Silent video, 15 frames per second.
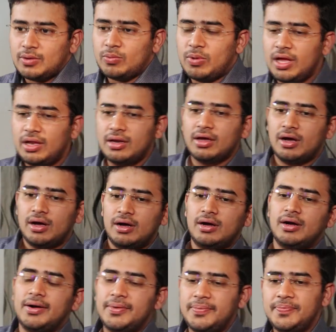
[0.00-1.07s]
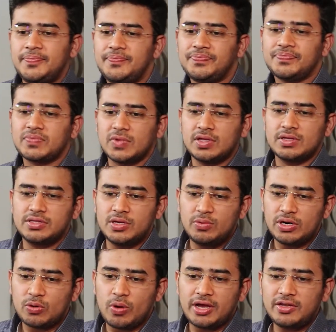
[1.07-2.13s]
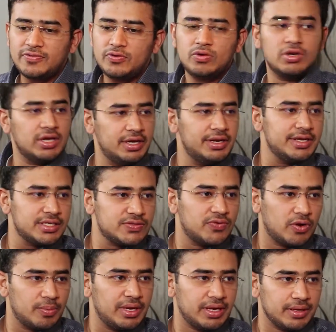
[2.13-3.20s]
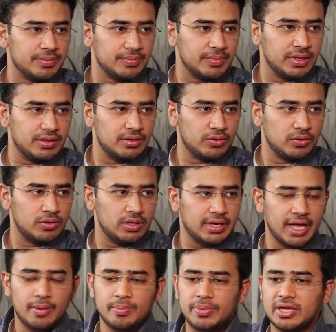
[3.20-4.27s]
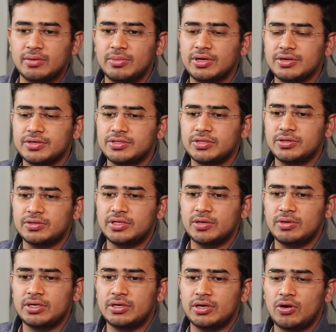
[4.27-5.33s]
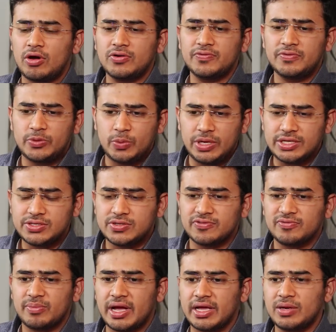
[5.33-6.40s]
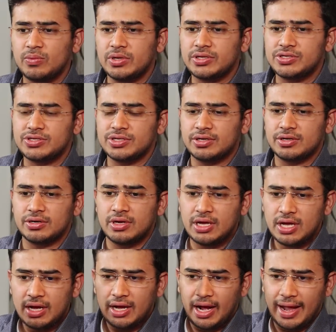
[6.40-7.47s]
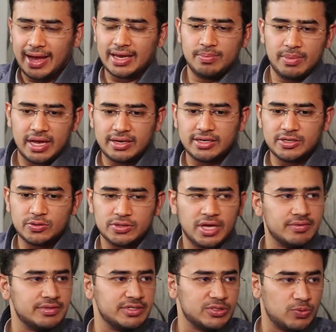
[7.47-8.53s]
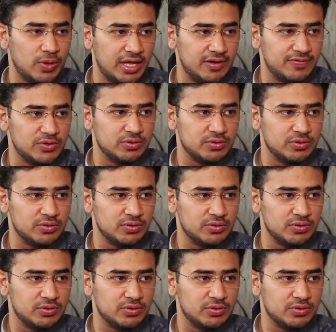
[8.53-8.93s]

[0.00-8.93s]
Well, there were quite a few learnings for me in the whole campaign, because there were a lot of tweets of mine which I had made in 2012,